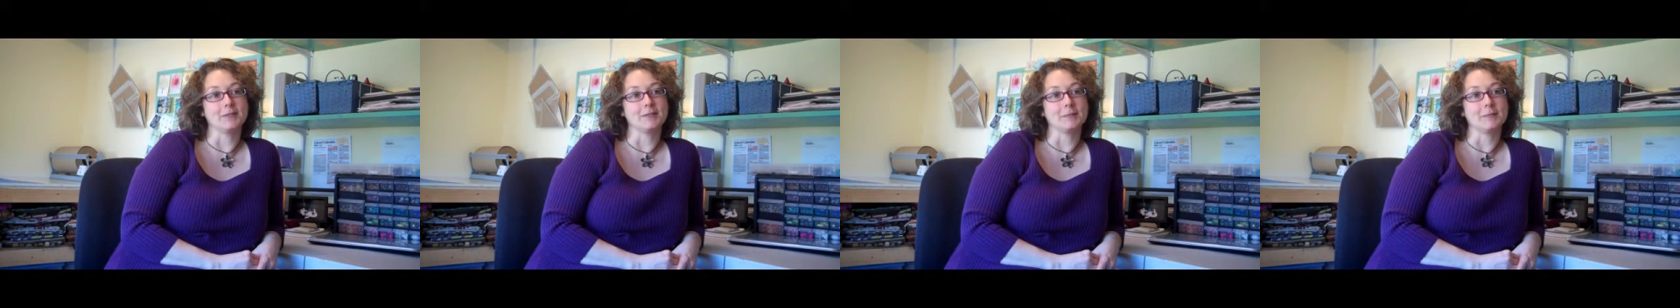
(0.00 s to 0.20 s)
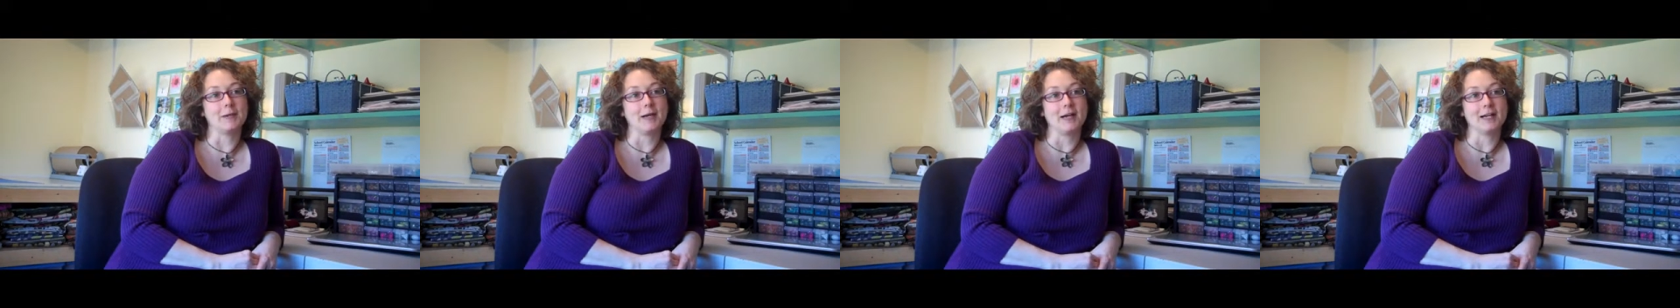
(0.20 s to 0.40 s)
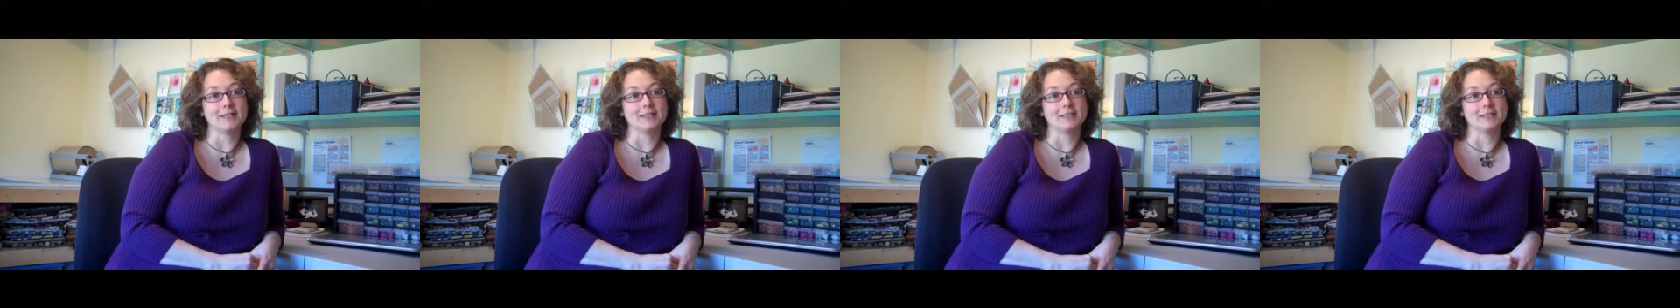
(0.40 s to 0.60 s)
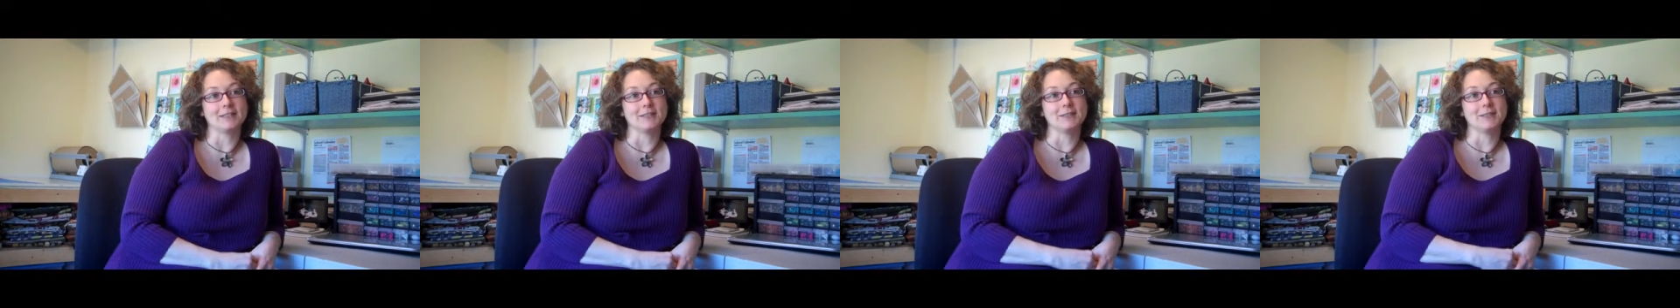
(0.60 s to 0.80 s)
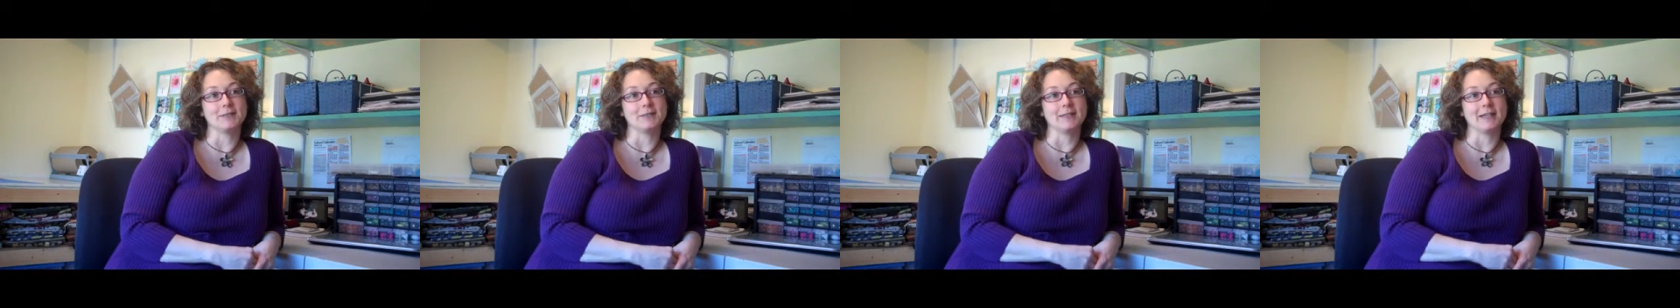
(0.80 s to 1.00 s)
is a
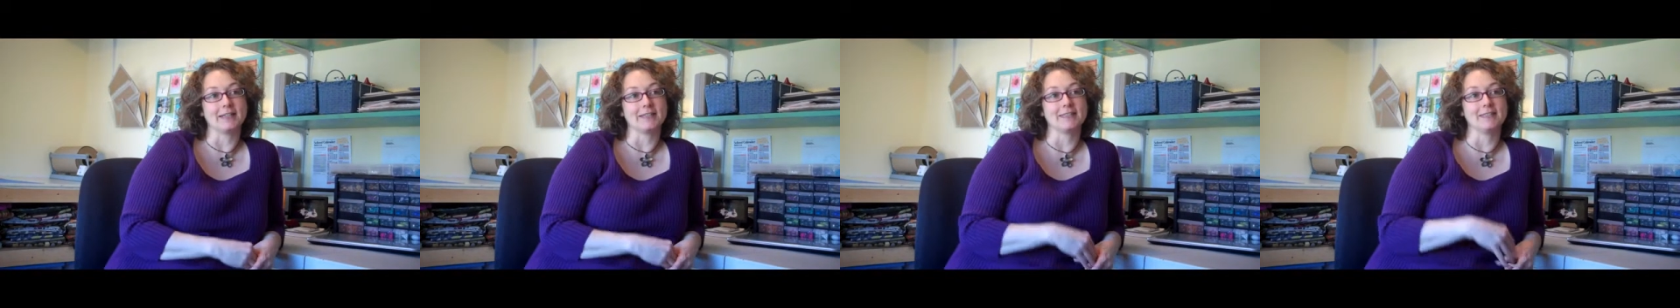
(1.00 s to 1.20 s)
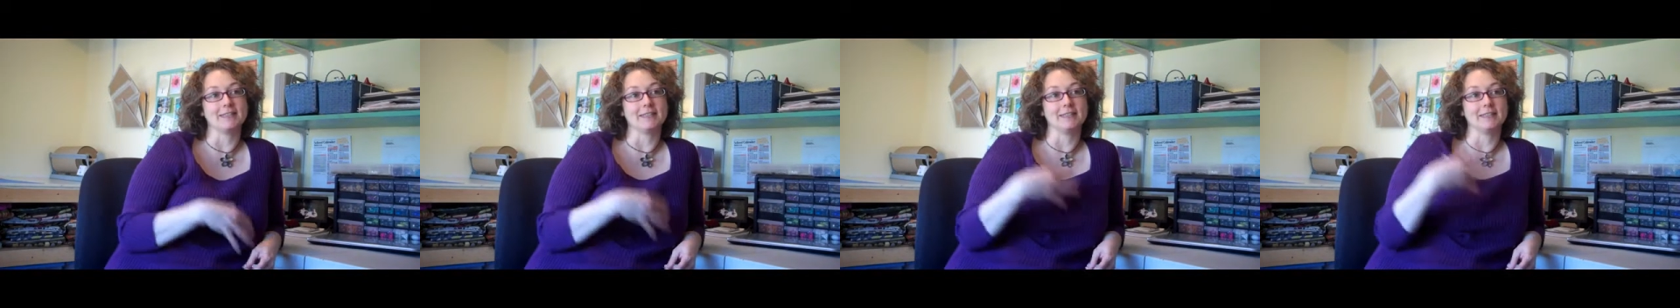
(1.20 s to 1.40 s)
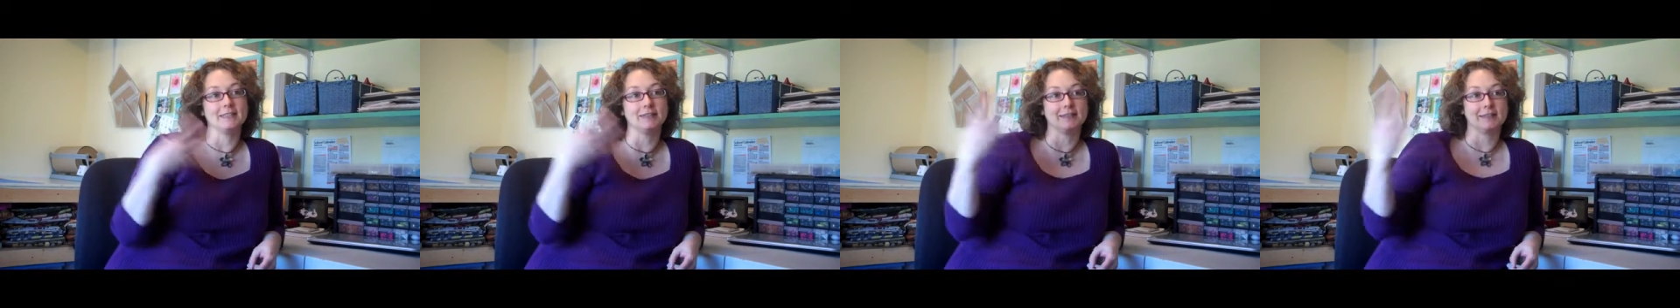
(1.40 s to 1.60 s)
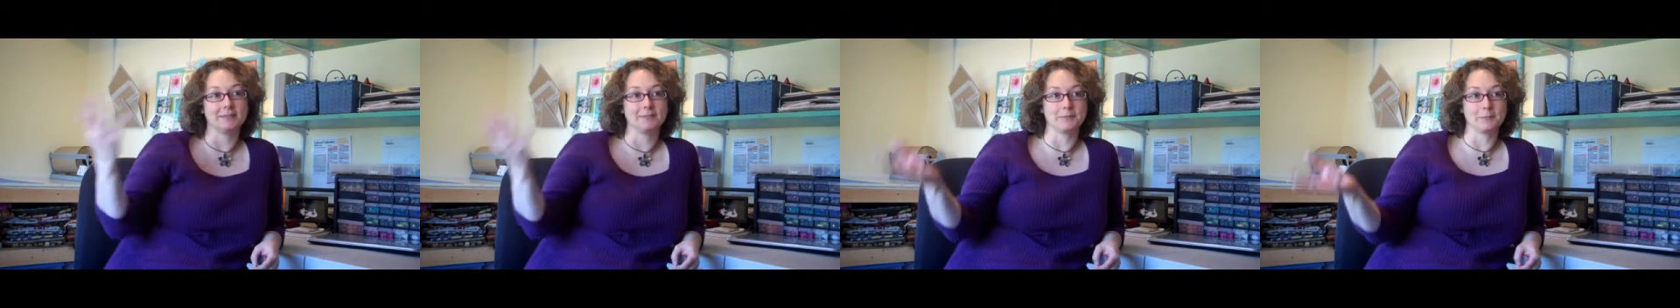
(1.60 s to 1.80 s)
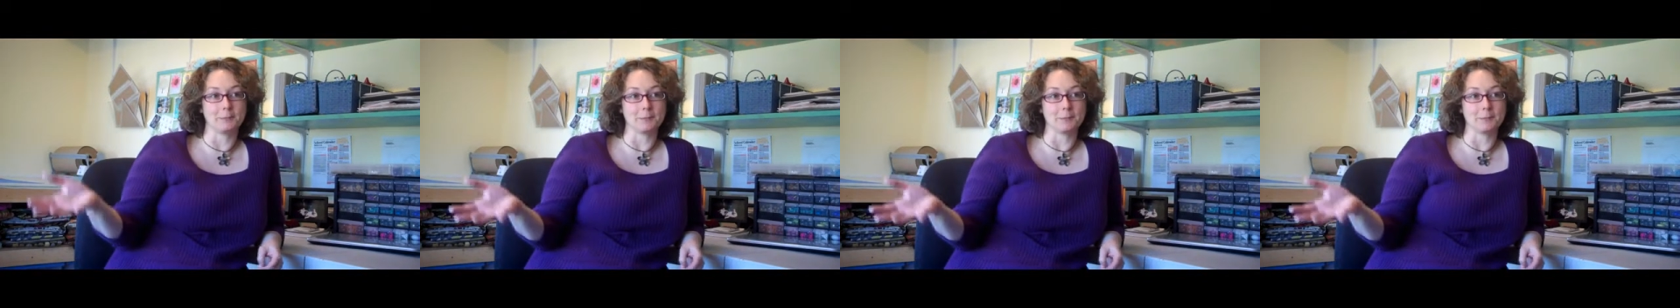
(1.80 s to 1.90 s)
potter who actually